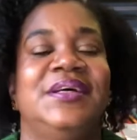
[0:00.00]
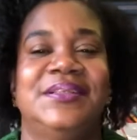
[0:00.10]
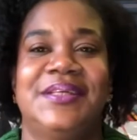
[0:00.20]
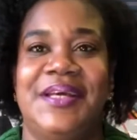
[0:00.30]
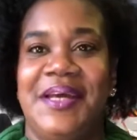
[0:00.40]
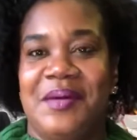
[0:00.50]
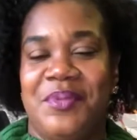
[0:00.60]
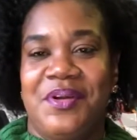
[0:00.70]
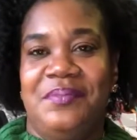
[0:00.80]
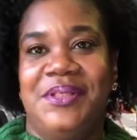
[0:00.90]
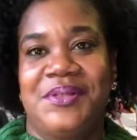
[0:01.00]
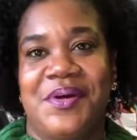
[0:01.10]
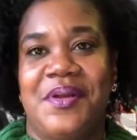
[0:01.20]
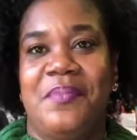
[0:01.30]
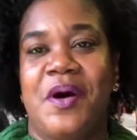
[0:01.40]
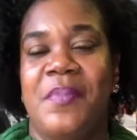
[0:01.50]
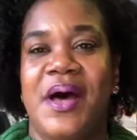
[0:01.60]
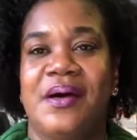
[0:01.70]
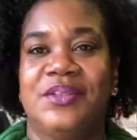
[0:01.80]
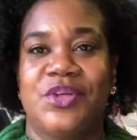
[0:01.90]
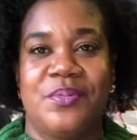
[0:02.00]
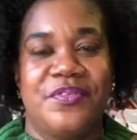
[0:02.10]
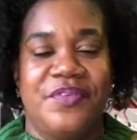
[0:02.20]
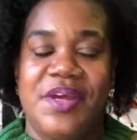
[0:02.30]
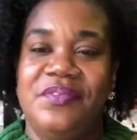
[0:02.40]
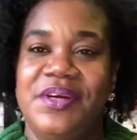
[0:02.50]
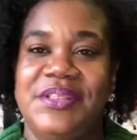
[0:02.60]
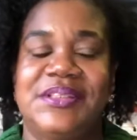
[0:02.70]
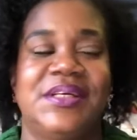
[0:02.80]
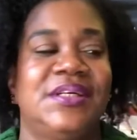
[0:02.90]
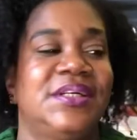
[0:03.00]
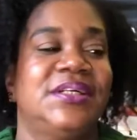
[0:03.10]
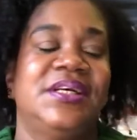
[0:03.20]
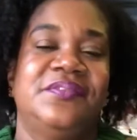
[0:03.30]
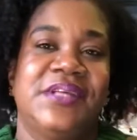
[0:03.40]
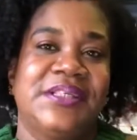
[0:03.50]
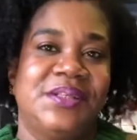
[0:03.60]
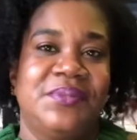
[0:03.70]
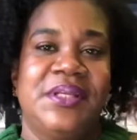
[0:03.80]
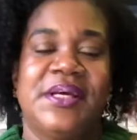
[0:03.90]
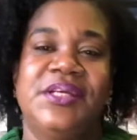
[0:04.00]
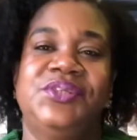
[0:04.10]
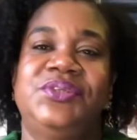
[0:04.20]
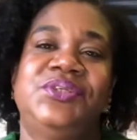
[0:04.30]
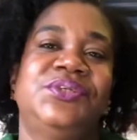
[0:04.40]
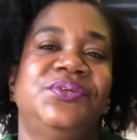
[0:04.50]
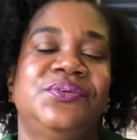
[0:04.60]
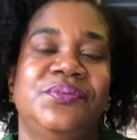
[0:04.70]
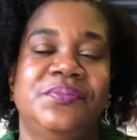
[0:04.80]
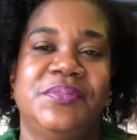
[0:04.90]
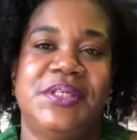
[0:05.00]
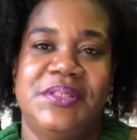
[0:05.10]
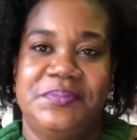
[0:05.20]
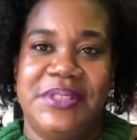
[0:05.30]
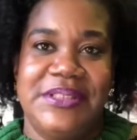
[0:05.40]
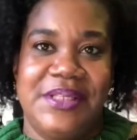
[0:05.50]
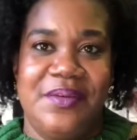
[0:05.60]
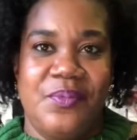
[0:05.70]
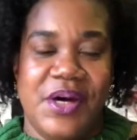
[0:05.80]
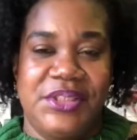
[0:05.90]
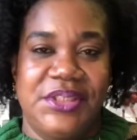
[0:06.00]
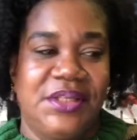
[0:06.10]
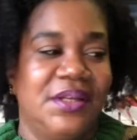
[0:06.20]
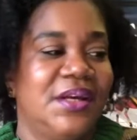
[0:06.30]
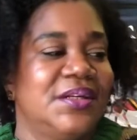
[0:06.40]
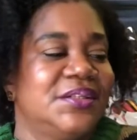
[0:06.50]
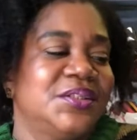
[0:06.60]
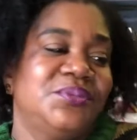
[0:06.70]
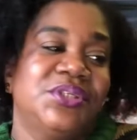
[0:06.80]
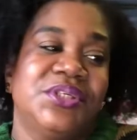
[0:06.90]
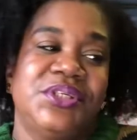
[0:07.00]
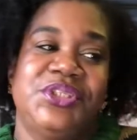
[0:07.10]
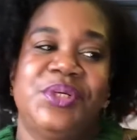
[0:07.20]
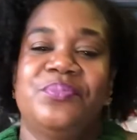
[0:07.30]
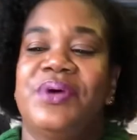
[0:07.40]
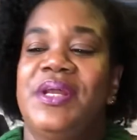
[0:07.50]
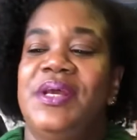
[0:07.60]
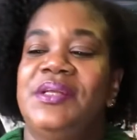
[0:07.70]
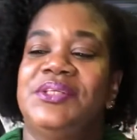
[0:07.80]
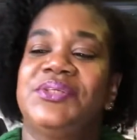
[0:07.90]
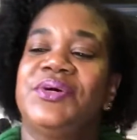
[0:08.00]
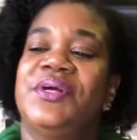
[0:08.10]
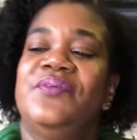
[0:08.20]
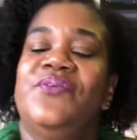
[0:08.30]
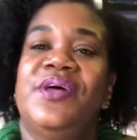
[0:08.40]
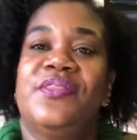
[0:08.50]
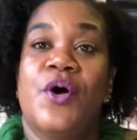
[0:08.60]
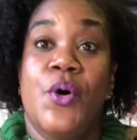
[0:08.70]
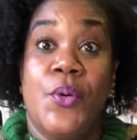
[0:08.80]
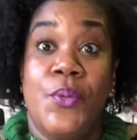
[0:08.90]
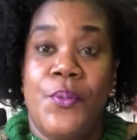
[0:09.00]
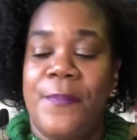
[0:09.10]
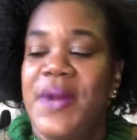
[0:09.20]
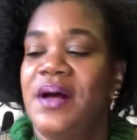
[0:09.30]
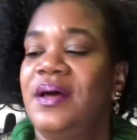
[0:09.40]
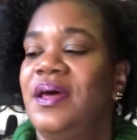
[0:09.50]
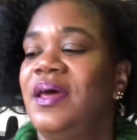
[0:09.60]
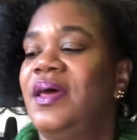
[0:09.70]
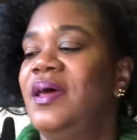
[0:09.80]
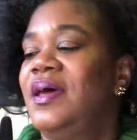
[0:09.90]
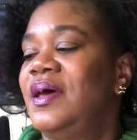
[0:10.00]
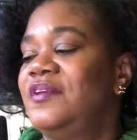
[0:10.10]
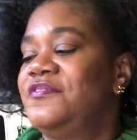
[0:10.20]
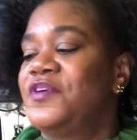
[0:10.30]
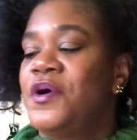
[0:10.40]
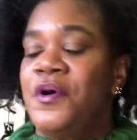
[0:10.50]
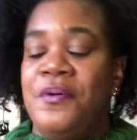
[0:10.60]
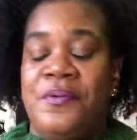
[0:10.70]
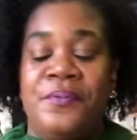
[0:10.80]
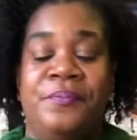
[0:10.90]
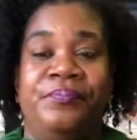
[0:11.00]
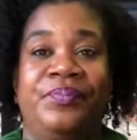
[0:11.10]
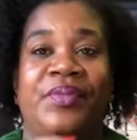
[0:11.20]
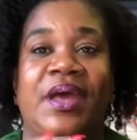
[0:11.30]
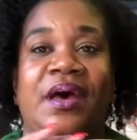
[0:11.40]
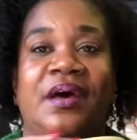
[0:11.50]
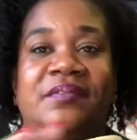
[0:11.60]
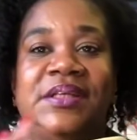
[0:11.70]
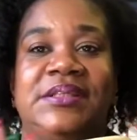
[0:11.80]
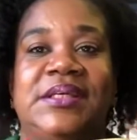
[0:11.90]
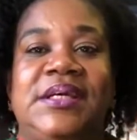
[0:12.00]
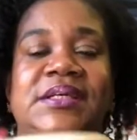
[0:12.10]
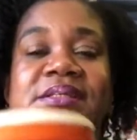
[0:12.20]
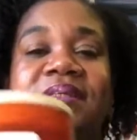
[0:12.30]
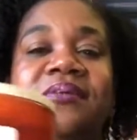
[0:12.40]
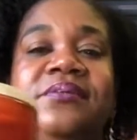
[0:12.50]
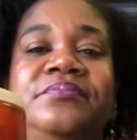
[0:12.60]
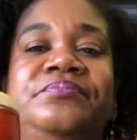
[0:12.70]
Today, I'm going to be talking about my October favorites, and if that's something that interests you, then please keep watching. So, I'm just going to jump right in, starting with home. And for home, I have this candle.